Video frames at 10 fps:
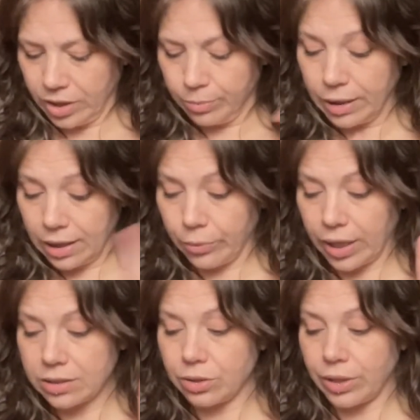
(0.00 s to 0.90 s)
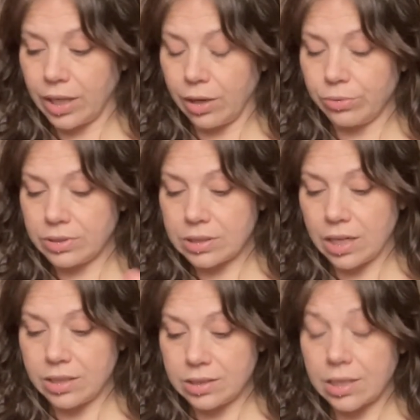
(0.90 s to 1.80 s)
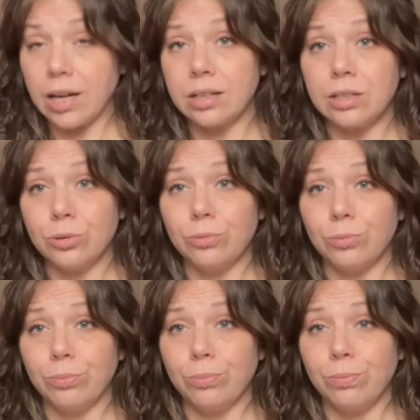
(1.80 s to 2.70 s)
anyway, so I decided to